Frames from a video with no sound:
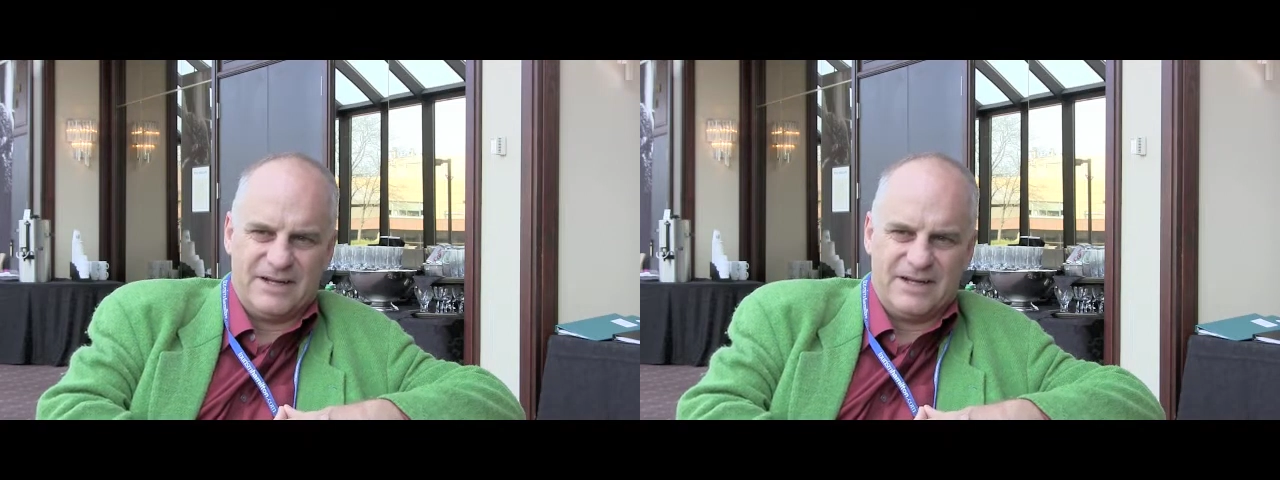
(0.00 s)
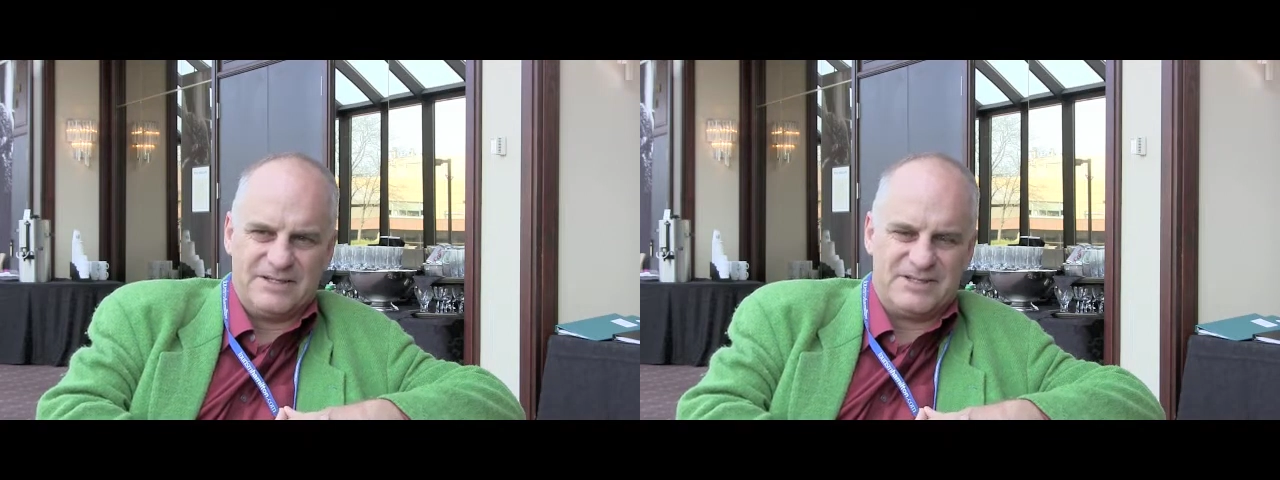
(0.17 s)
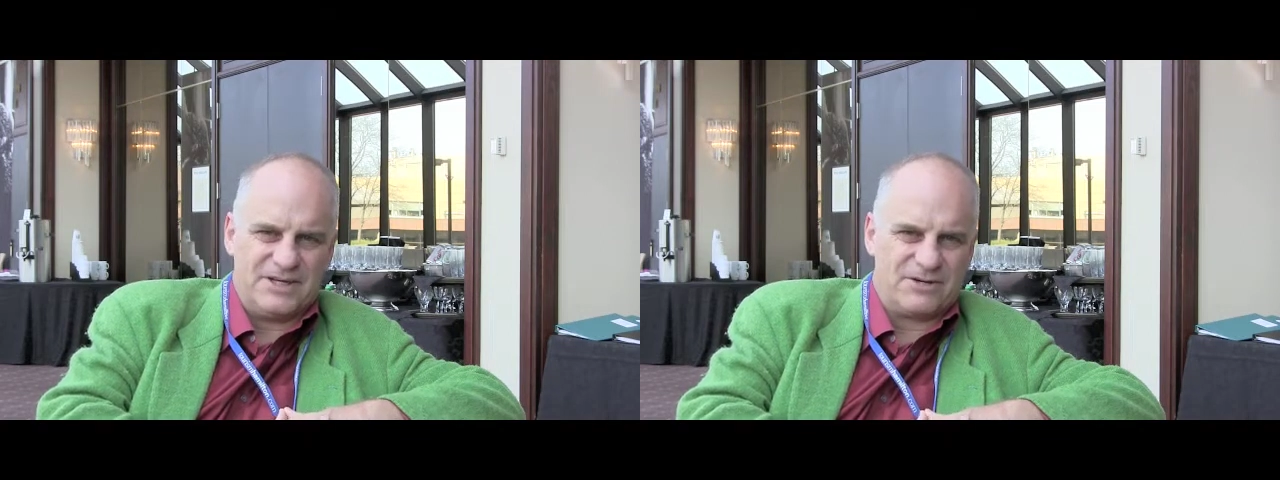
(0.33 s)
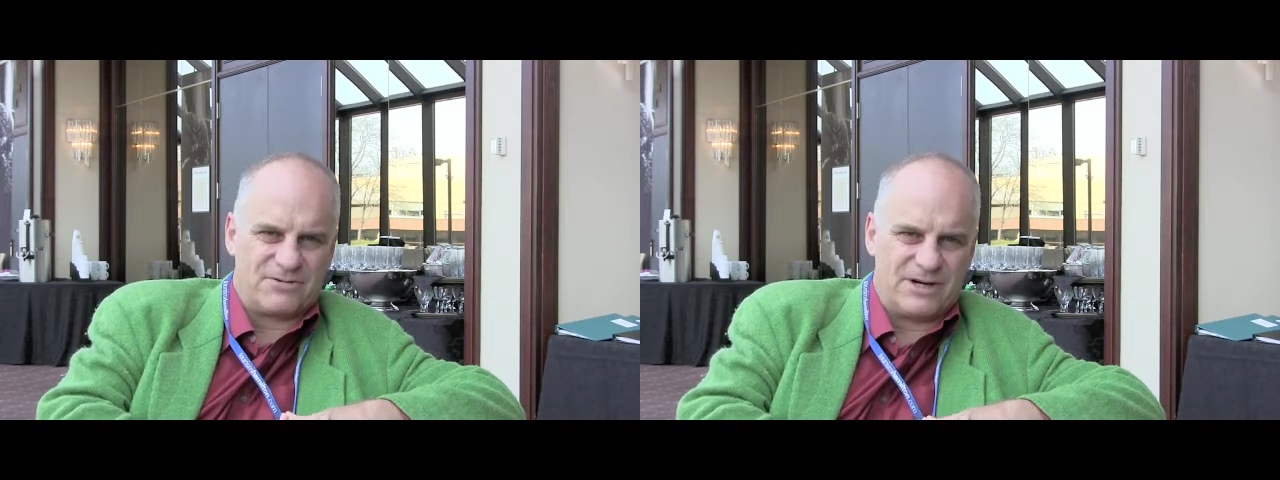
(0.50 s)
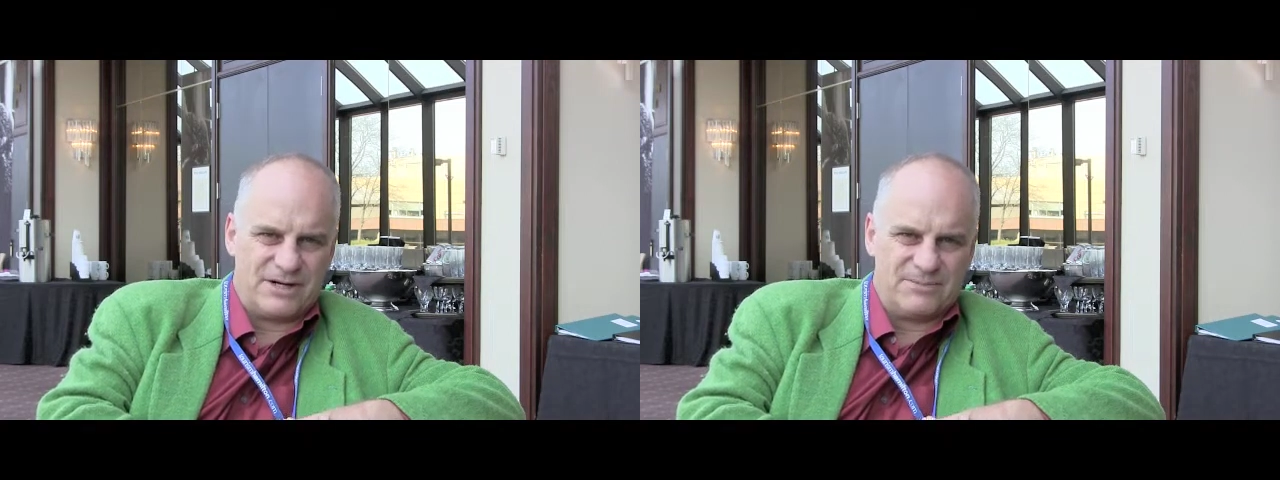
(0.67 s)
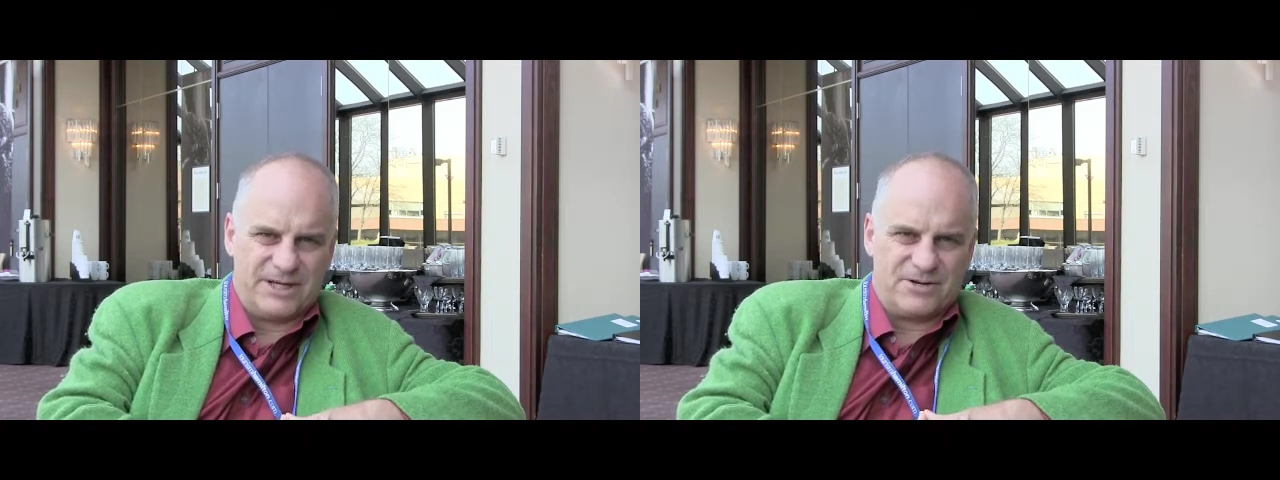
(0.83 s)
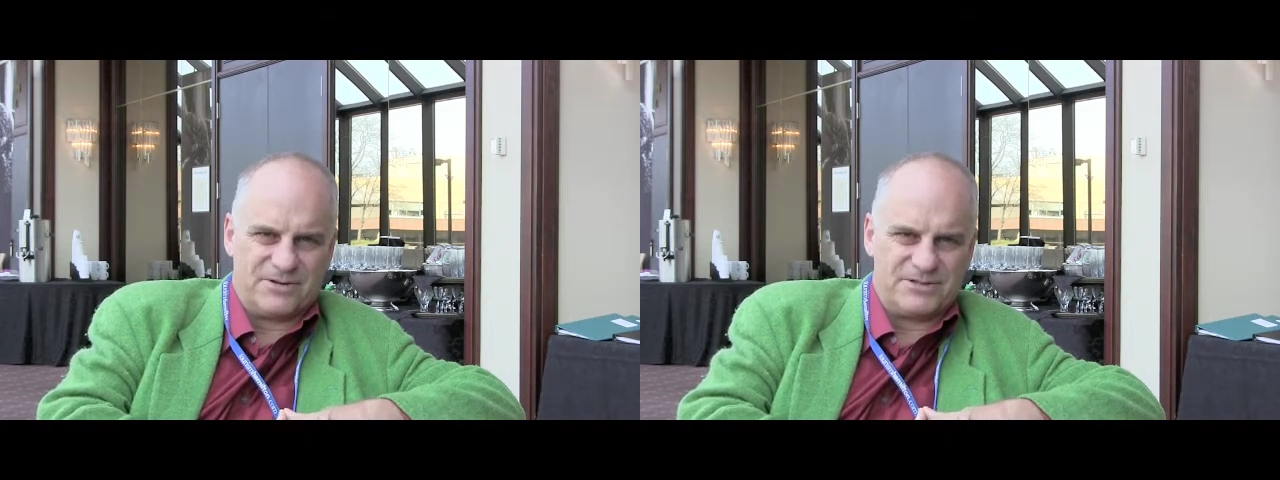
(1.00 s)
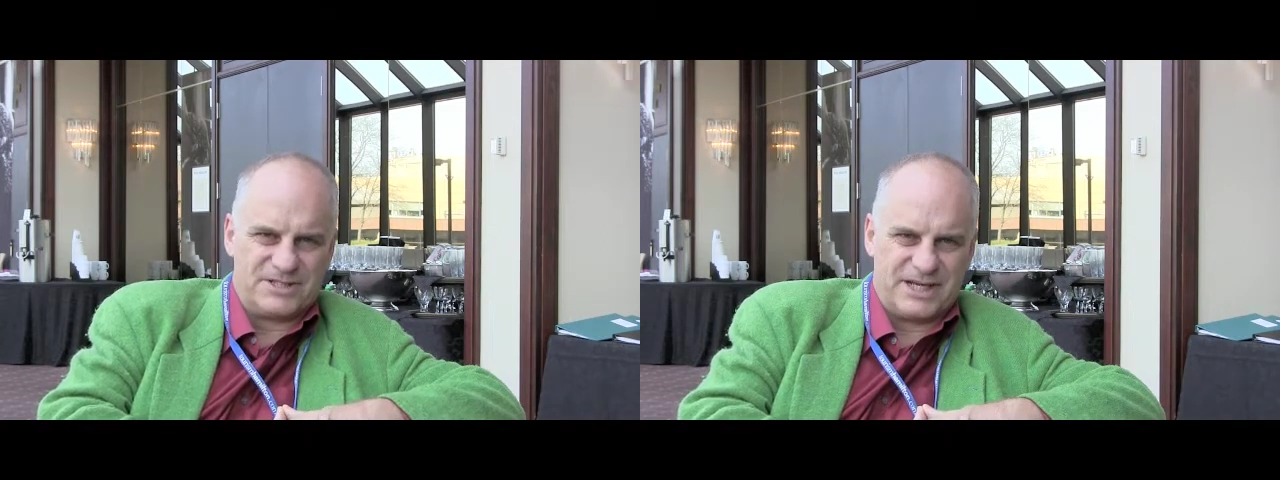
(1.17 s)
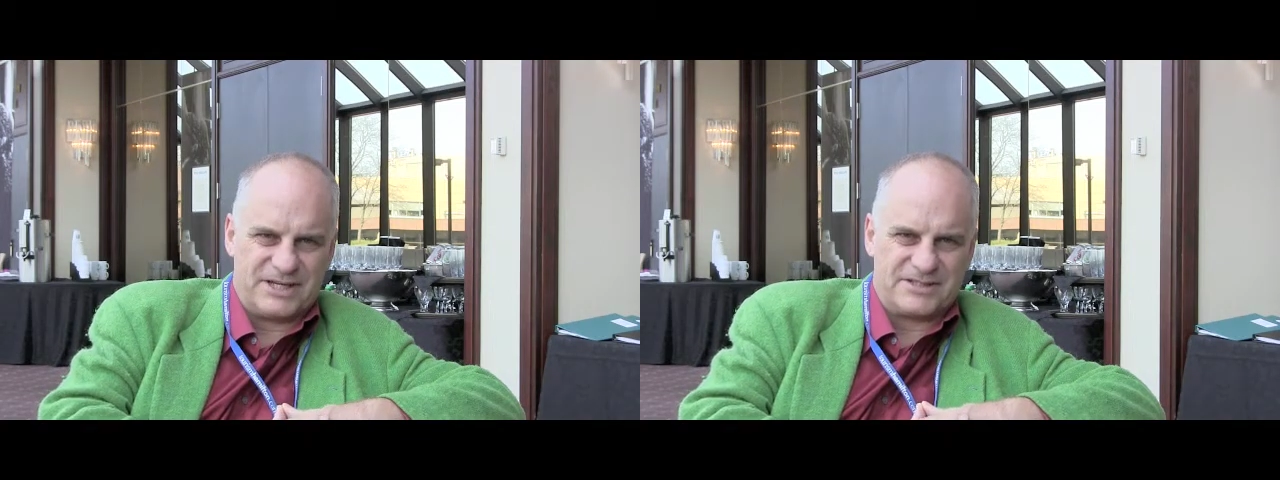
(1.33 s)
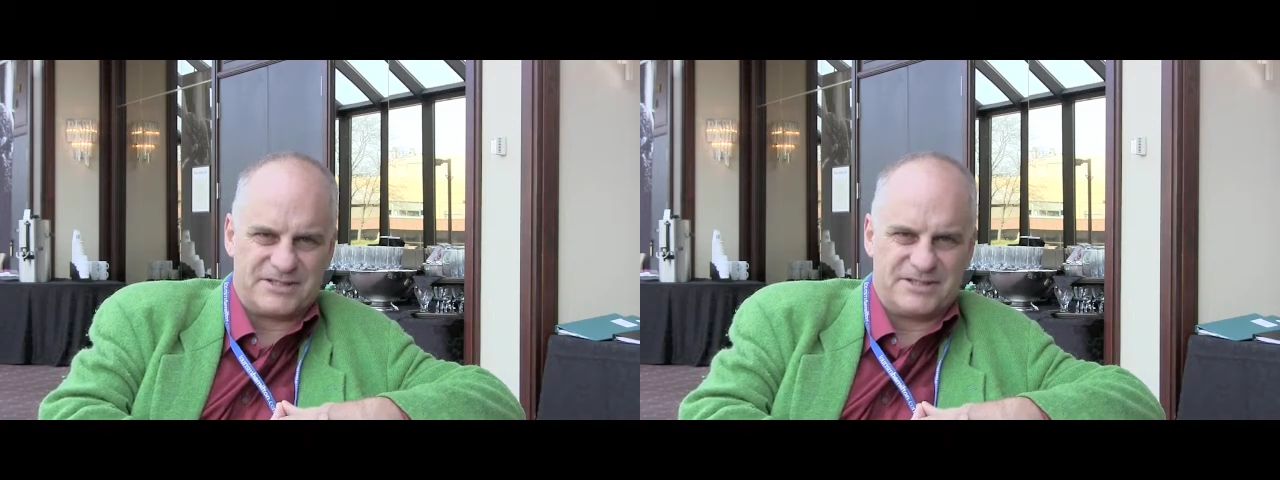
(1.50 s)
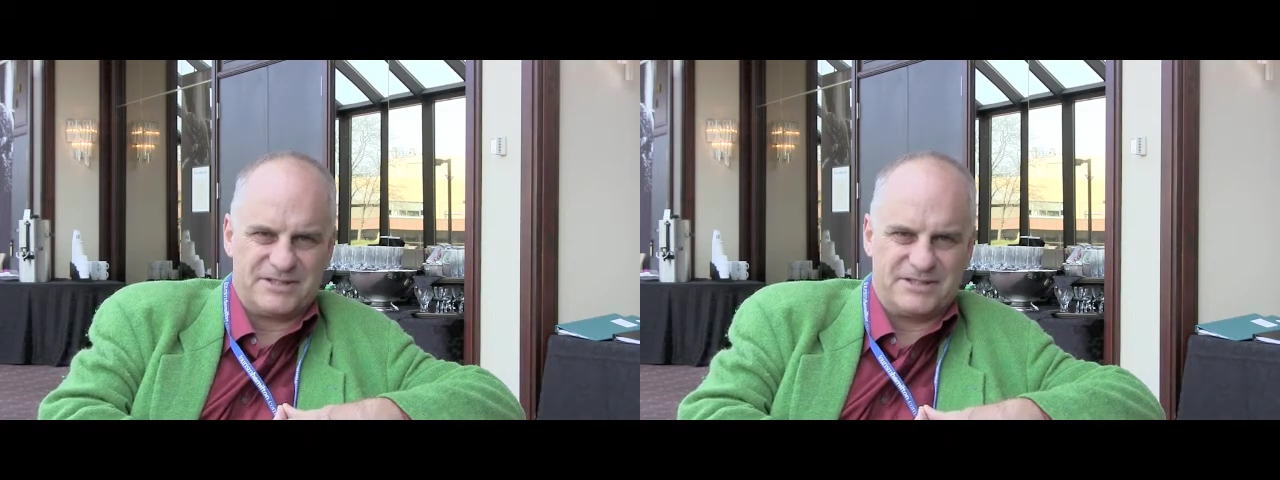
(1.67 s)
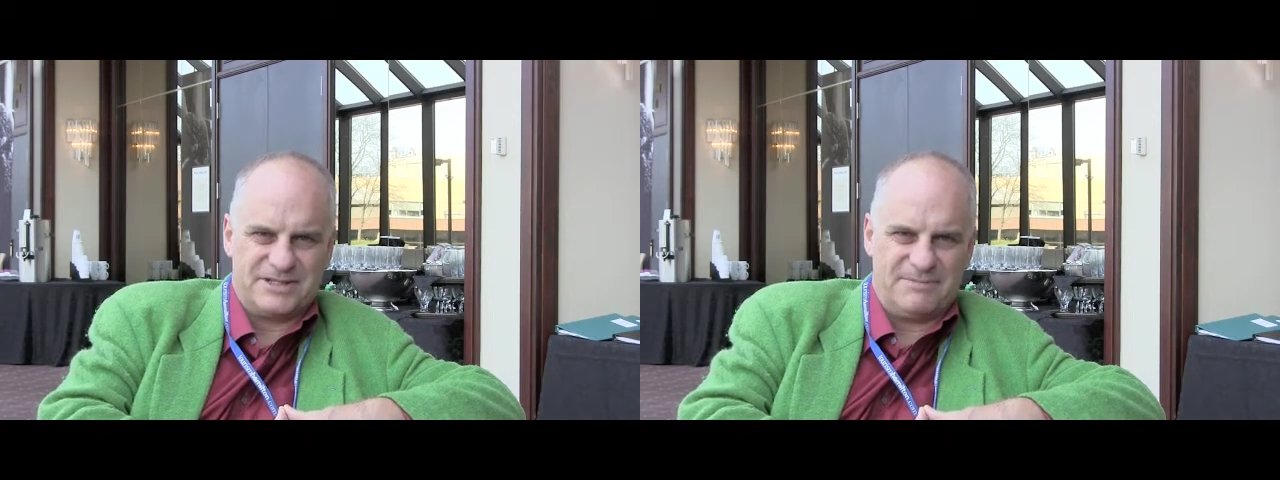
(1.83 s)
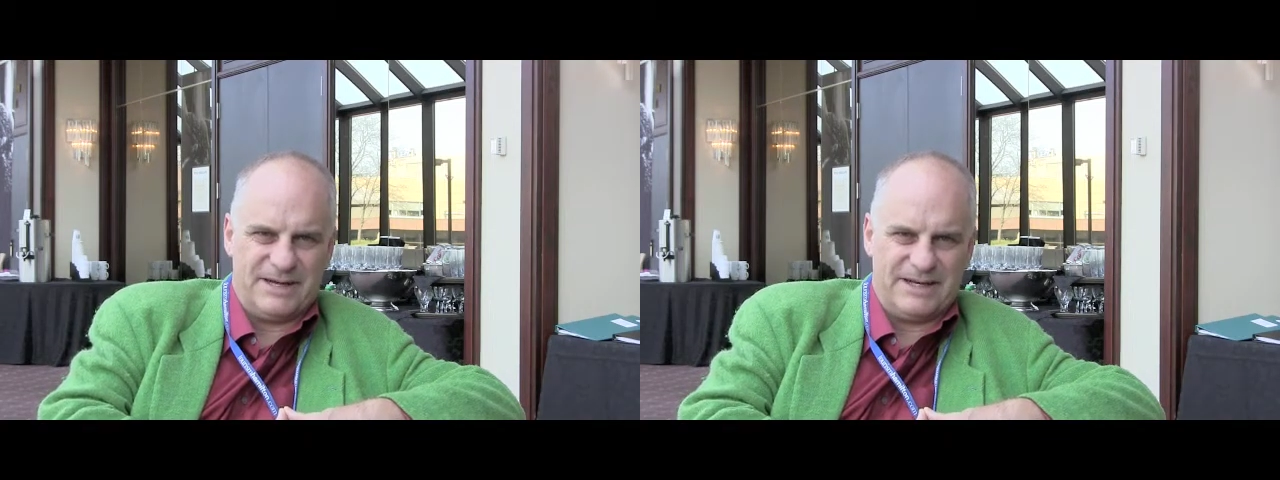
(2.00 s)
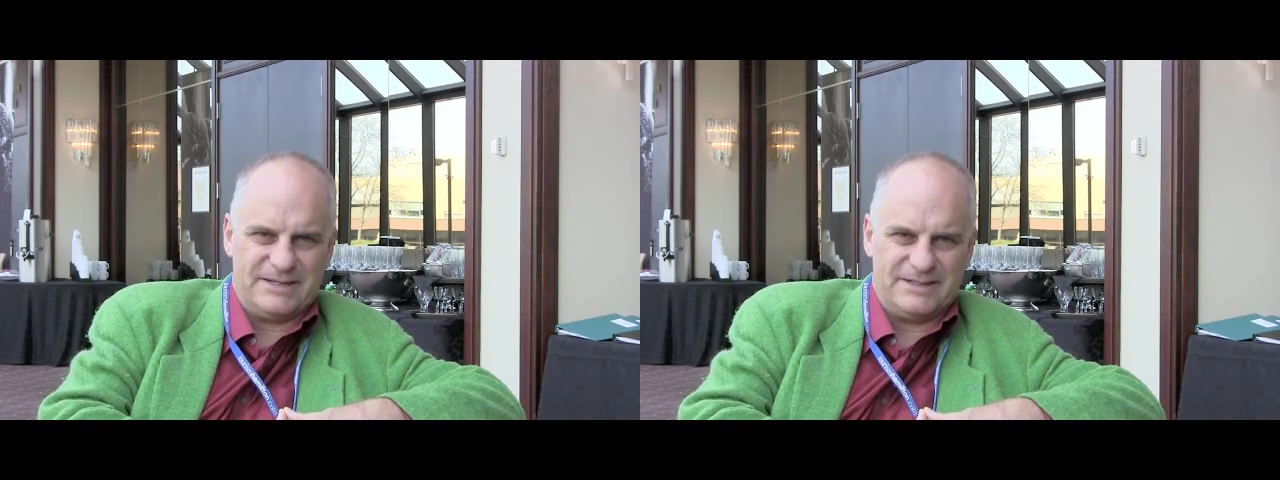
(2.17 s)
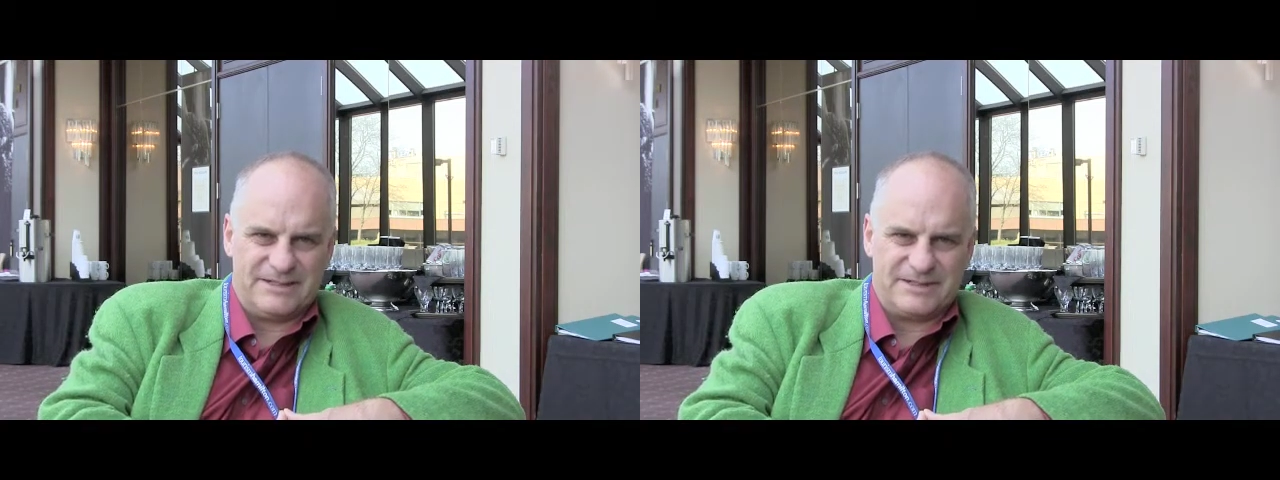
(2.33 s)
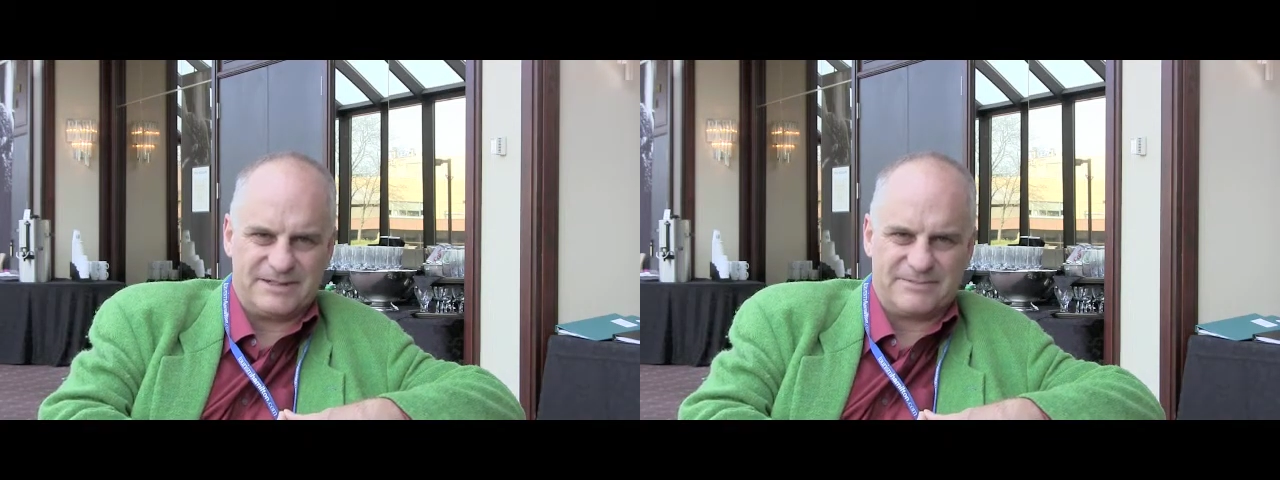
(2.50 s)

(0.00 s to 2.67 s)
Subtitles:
It's incredibly context dependent.